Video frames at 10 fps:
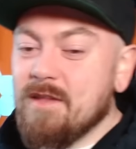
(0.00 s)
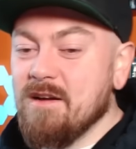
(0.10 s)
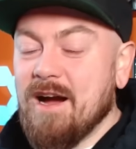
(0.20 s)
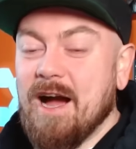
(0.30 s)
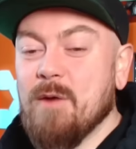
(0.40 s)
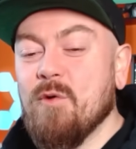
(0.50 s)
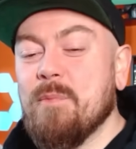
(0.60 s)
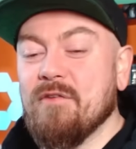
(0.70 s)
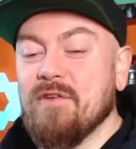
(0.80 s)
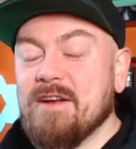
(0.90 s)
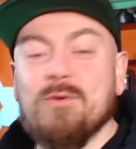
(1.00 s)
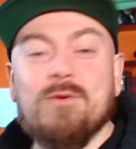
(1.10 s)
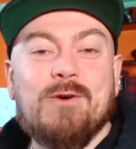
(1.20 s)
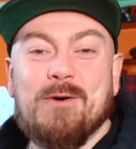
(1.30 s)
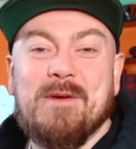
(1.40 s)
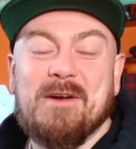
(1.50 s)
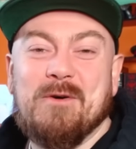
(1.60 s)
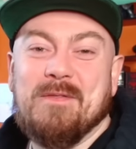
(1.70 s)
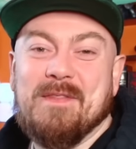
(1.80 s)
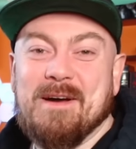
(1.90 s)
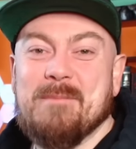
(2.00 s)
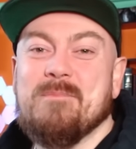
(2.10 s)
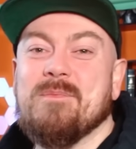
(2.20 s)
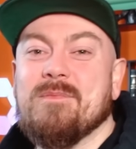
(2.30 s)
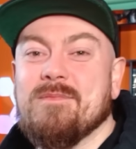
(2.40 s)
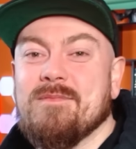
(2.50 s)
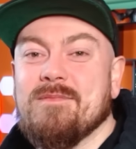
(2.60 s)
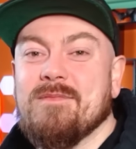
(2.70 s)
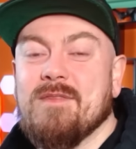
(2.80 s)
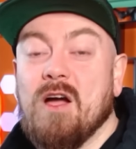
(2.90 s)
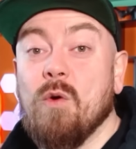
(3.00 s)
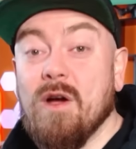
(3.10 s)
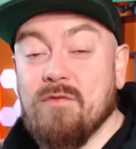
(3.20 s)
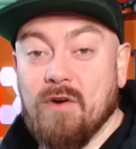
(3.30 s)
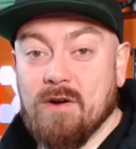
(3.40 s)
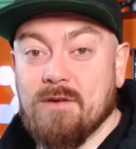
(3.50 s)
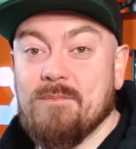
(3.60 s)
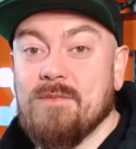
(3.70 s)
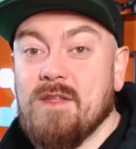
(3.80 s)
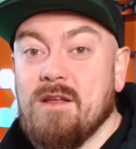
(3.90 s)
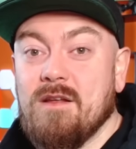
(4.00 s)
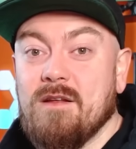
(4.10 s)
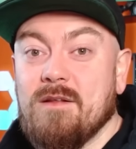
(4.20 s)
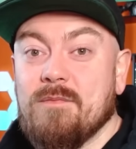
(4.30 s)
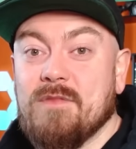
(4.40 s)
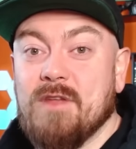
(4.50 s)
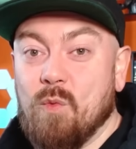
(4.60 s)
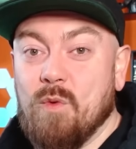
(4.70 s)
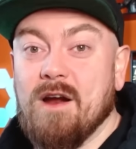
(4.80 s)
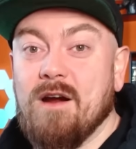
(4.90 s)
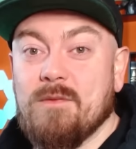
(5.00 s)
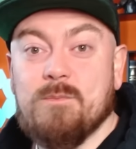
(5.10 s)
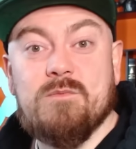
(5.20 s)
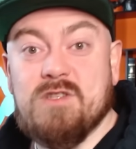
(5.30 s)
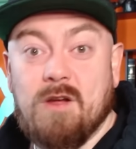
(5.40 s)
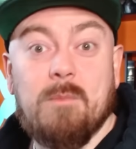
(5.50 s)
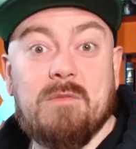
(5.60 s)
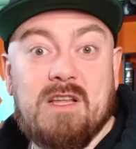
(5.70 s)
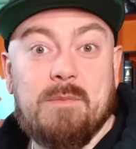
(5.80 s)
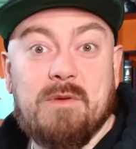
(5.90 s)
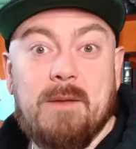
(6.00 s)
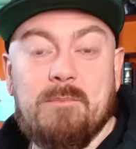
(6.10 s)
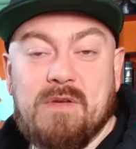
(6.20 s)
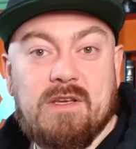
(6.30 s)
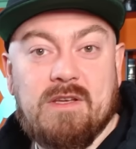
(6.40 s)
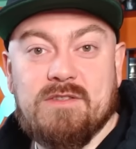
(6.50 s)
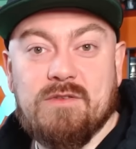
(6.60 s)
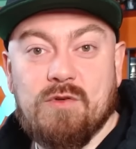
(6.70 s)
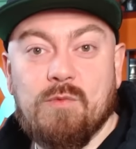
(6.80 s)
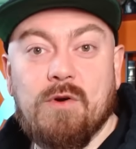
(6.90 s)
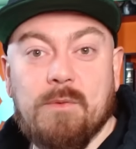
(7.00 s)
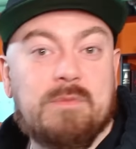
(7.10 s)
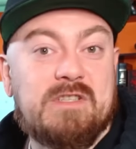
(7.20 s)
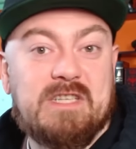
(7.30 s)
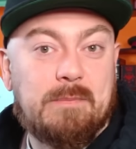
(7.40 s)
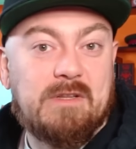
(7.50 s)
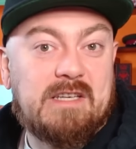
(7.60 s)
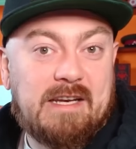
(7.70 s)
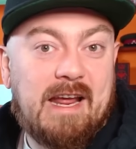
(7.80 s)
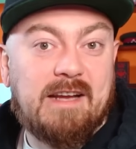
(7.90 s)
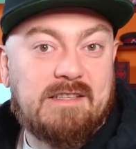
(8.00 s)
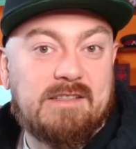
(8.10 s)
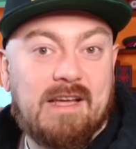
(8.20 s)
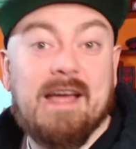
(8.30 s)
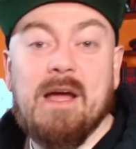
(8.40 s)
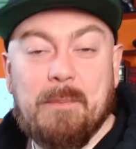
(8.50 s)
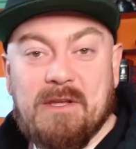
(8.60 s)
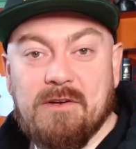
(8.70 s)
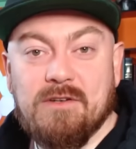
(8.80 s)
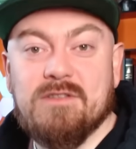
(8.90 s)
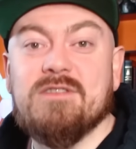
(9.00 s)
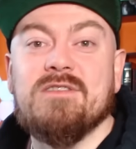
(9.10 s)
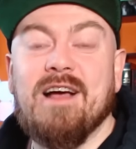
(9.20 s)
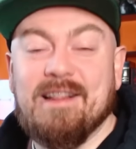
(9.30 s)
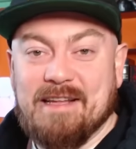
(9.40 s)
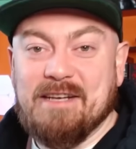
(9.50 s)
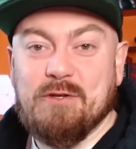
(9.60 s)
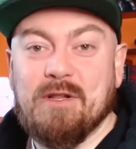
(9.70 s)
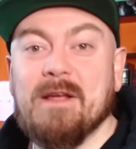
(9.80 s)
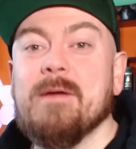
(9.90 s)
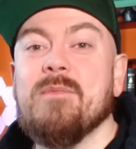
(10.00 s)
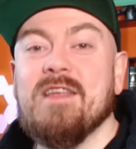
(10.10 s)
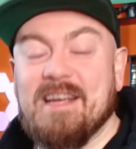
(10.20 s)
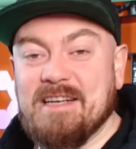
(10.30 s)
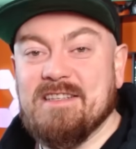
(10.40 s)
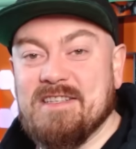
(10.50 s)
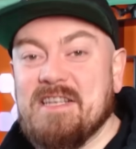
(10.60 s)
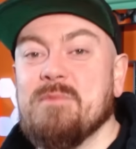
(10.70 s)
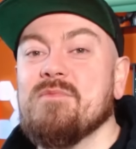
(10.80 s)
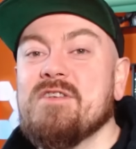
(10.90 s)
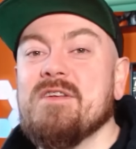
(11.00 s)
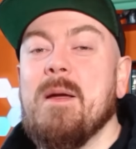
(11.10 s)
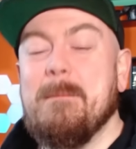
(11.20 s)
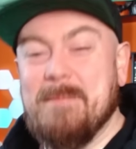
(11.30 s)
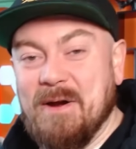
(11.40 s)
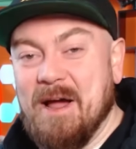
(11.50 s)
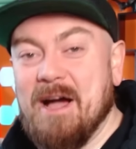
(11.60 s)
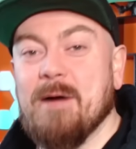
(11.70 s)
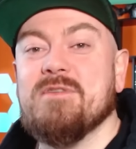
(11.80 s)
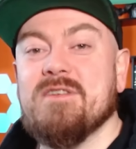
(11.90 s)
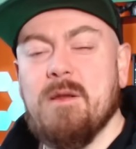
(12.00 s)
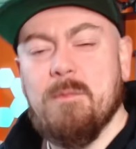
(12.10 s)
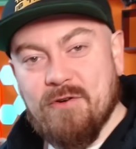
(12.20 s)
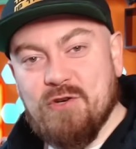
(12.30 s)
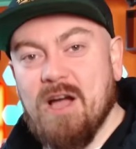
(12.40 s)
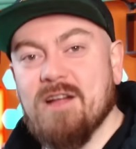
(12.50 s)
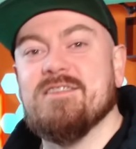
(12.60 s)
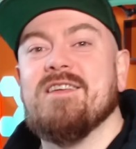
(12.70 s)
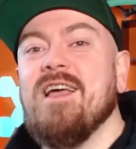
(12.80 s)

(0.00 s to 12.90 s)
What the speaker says: I will provide no comment on that. However, there were some Labour MPs who were deeply connected, it appears, allegedly, it seems, perhaps, perchance,